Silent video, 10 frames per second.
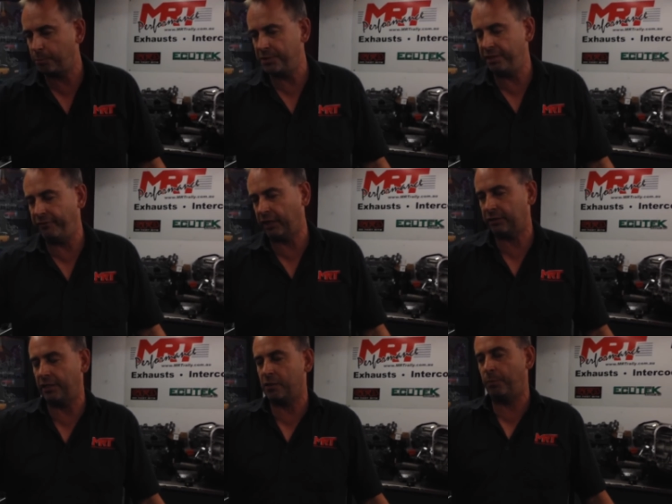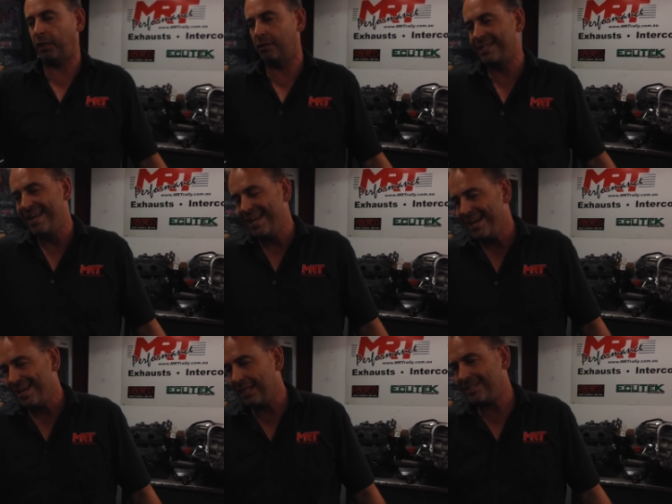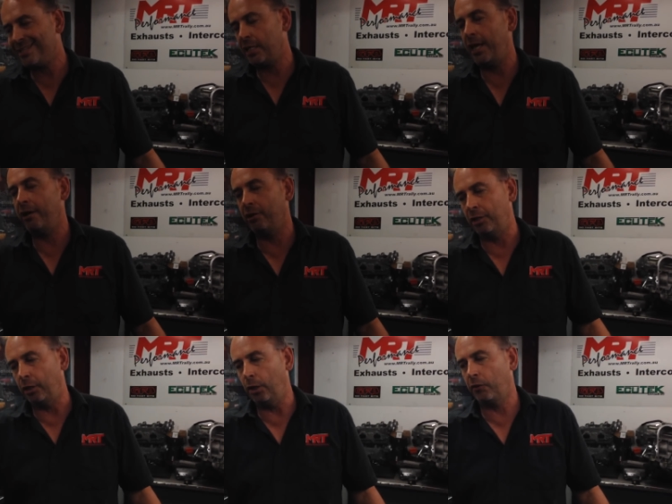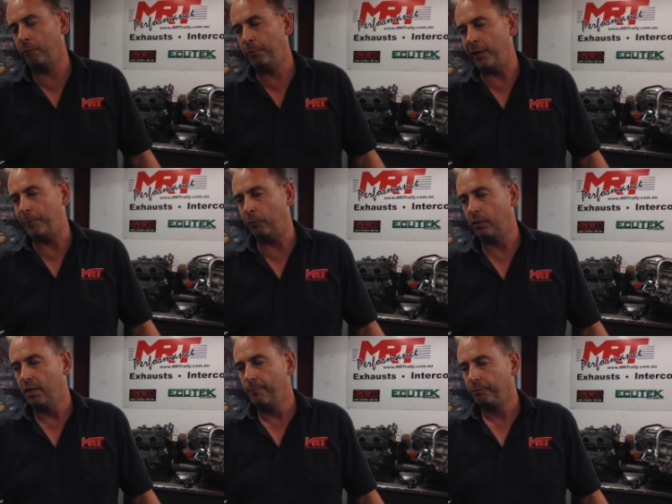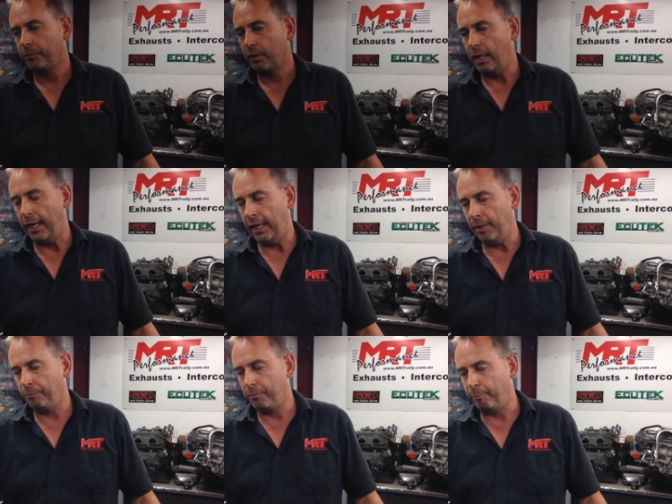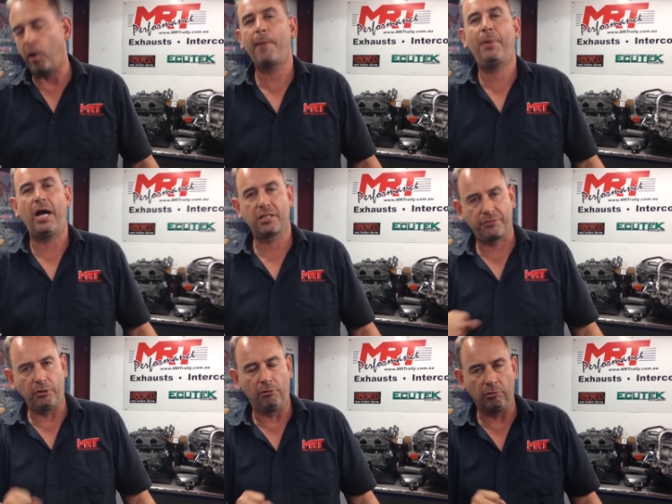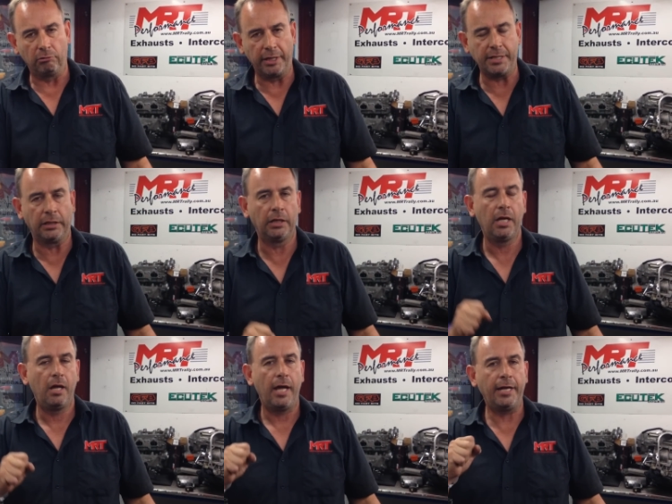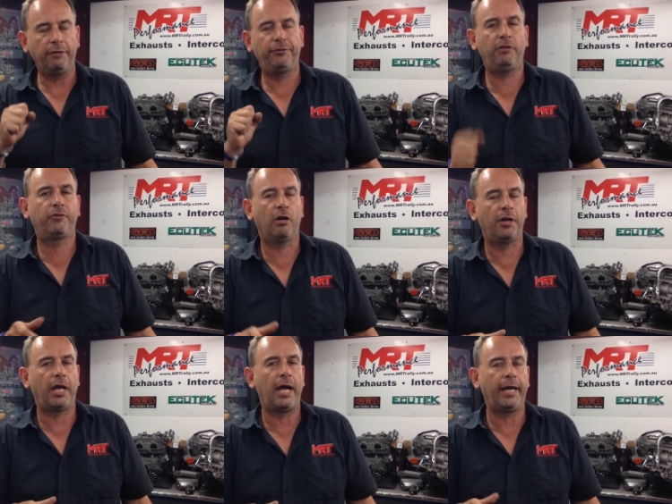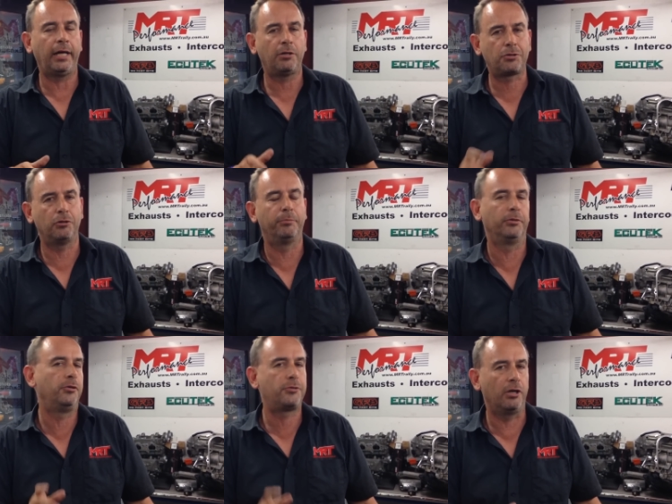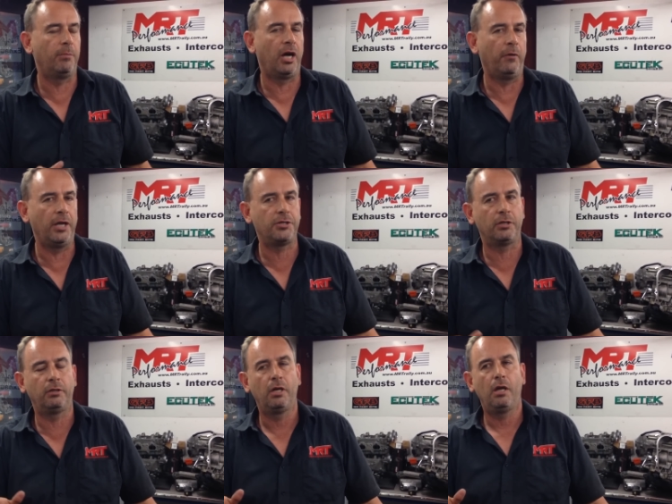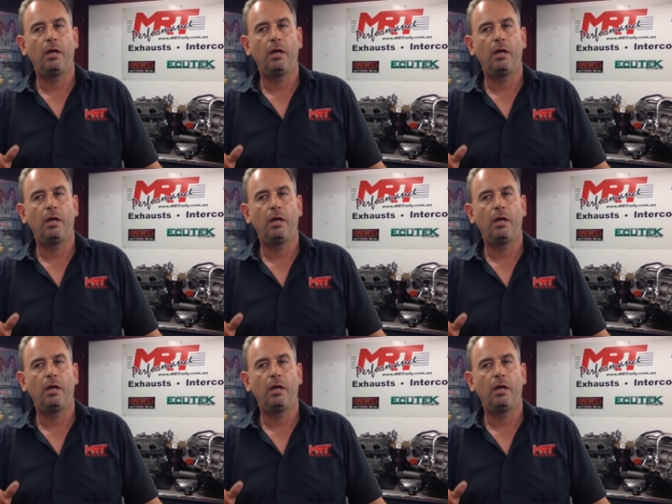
specific to this because this is an area that a lot of people buy parts for the wrong reason. And if you've got a Subaru turbo engine,